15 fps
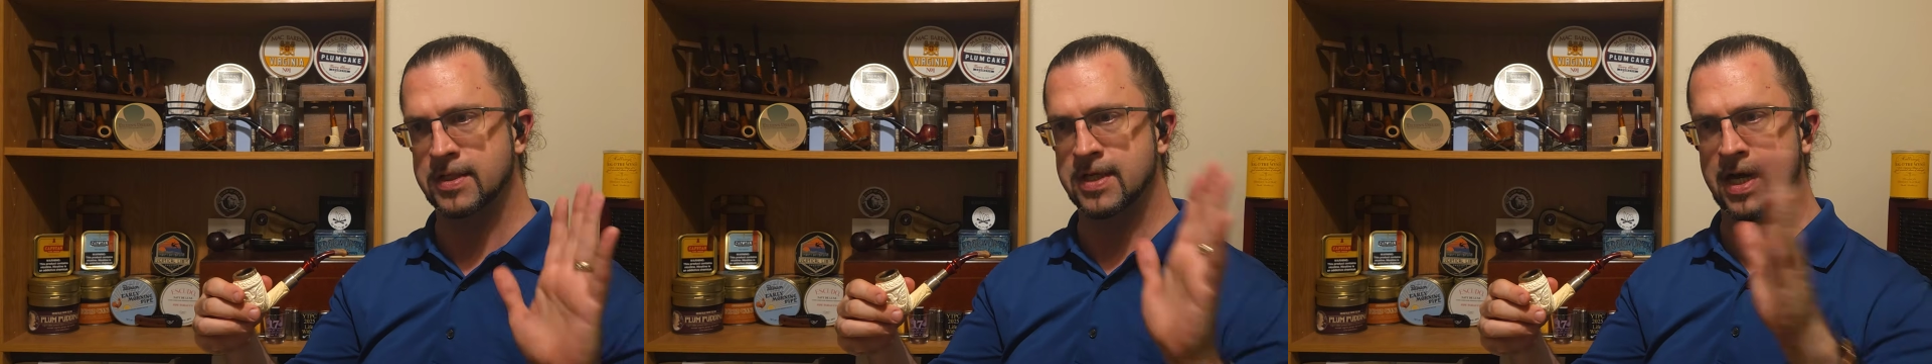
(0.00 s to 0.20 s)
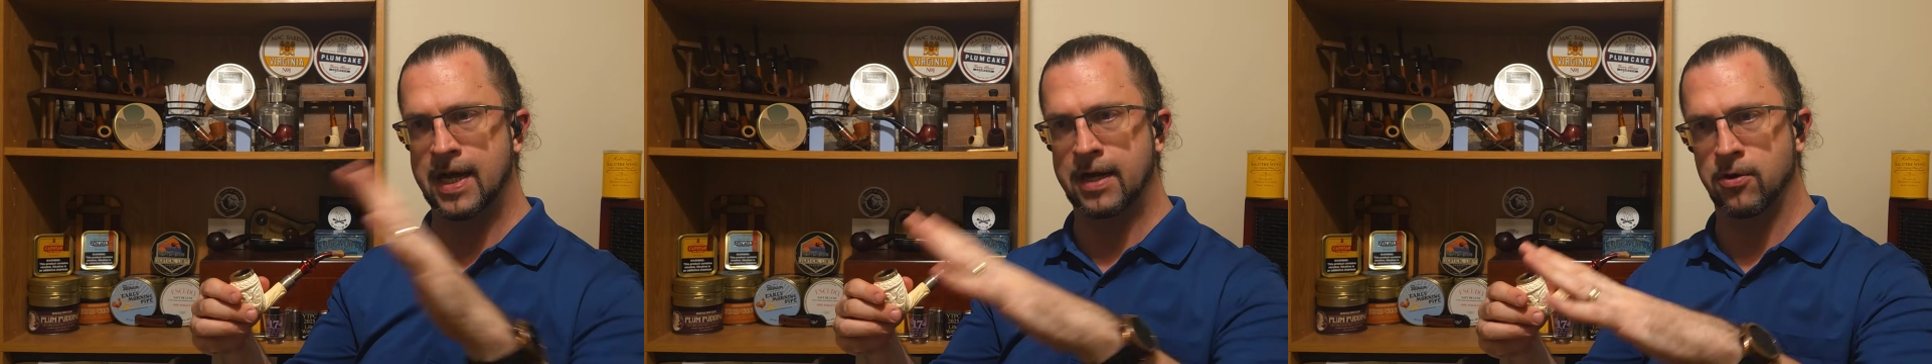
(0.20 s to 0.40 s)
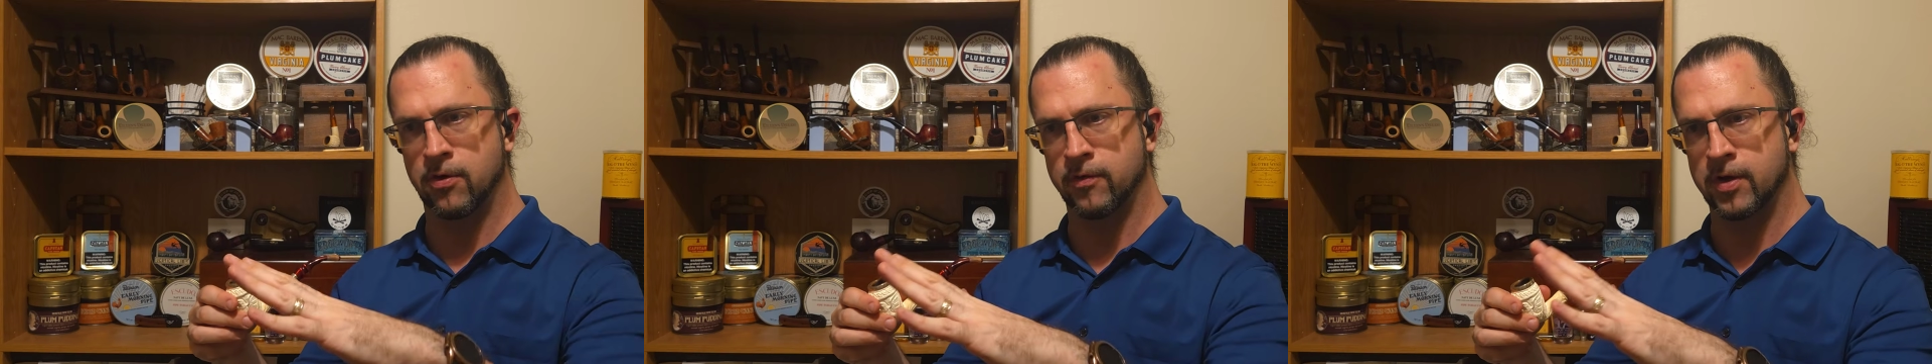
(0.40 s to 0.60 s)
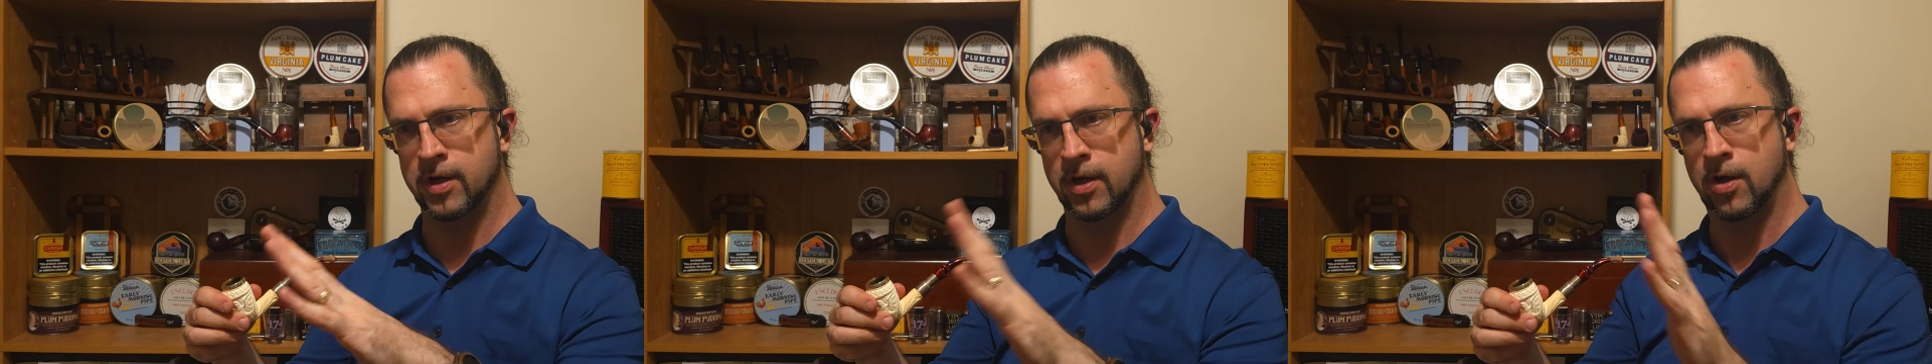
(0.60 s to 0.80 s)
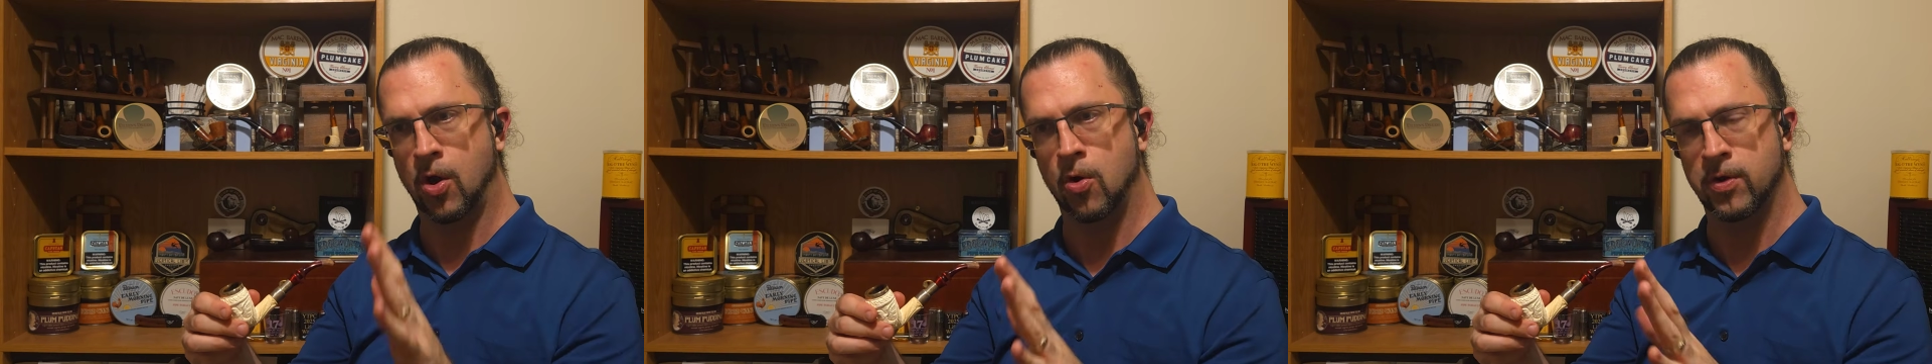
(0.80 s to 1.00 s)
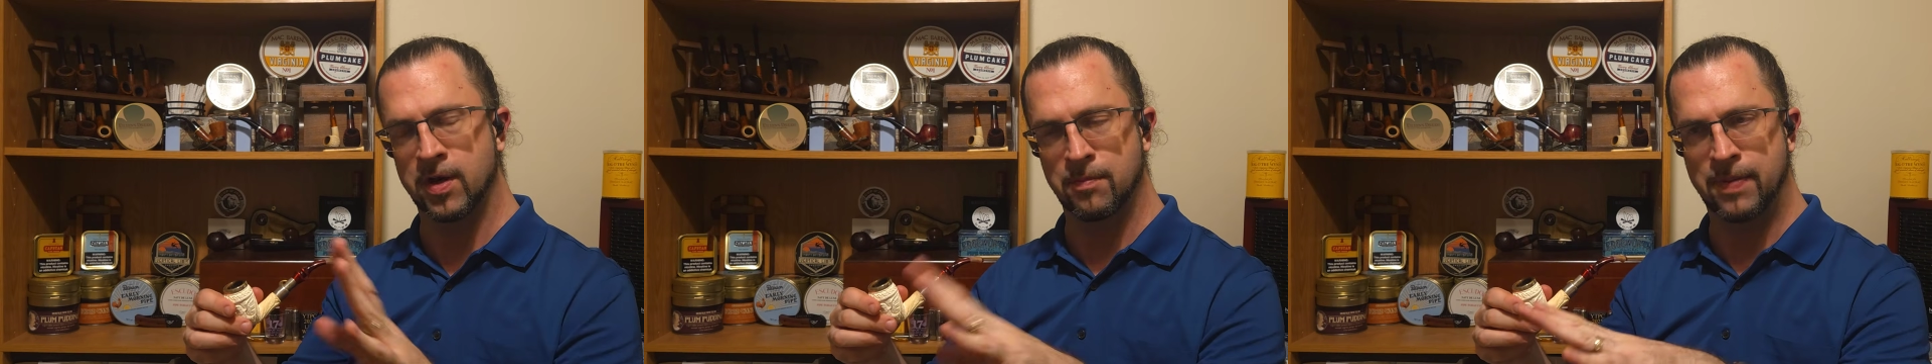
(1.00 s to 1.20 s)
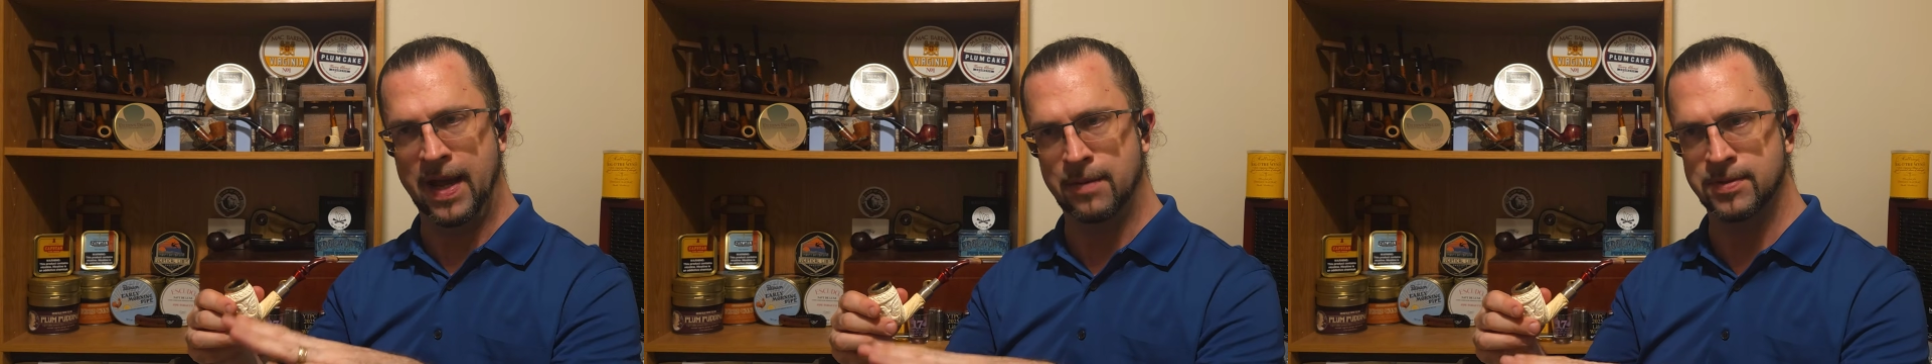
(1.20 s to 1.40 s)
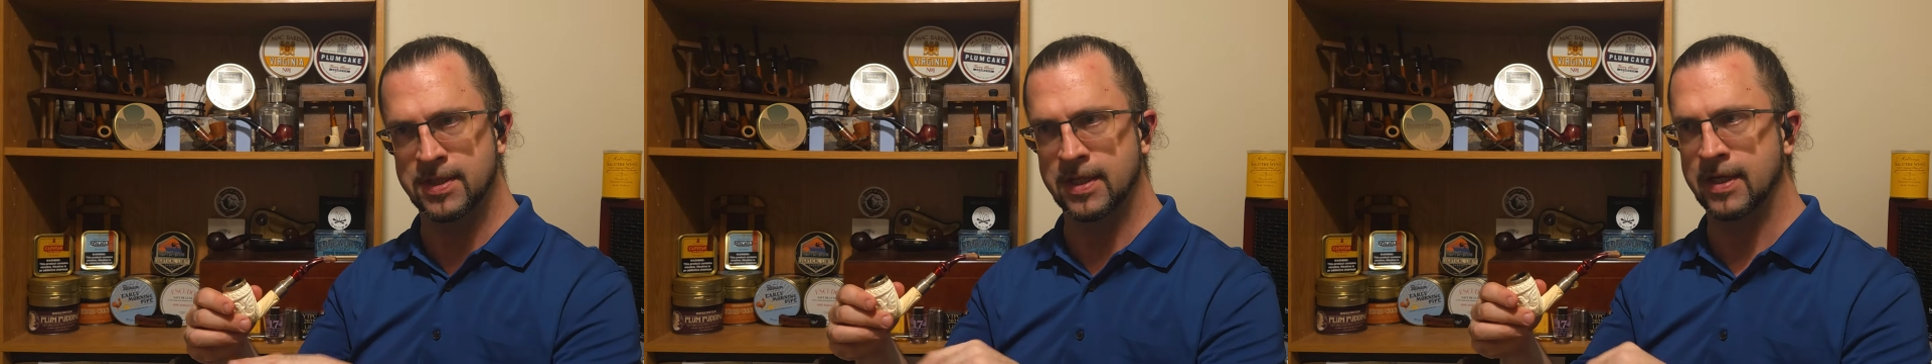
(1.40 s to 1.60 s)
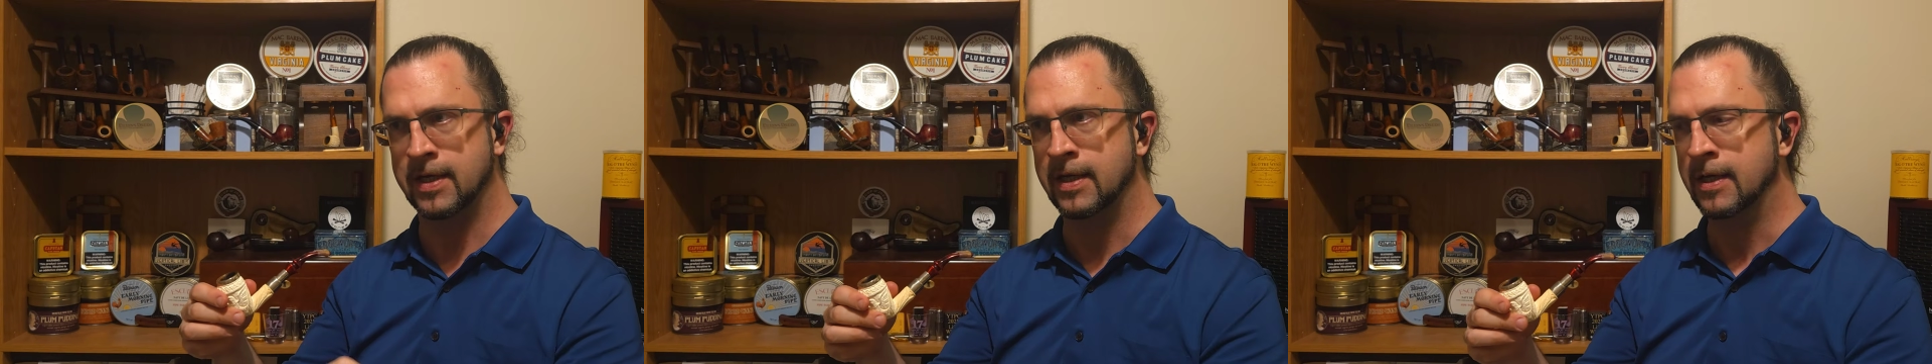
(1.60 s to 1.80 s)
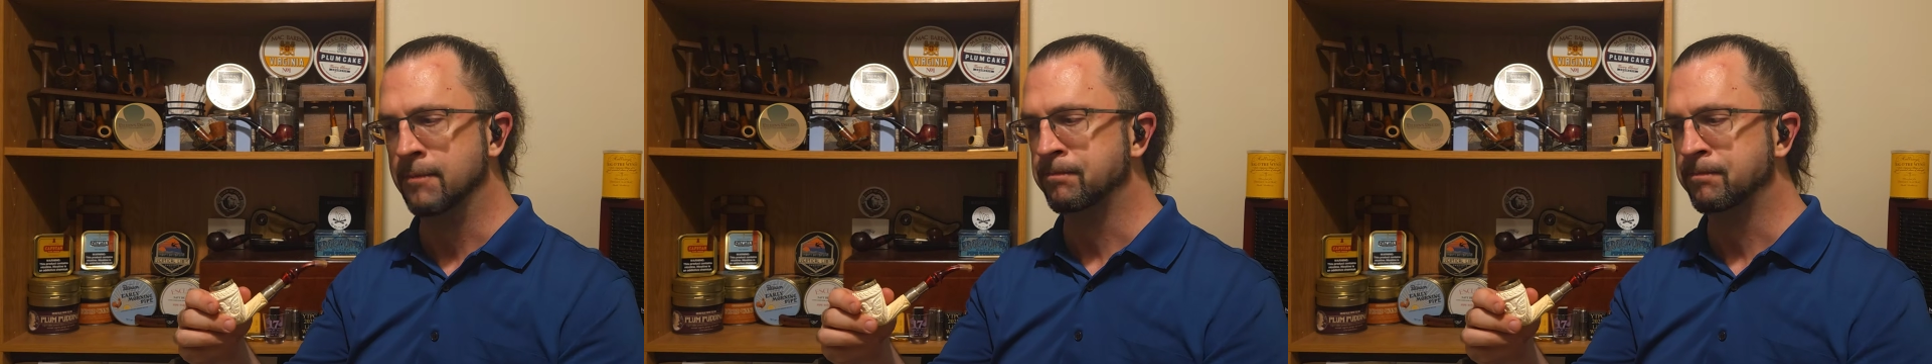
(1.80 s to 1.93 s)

side over to Coke and Pepsi,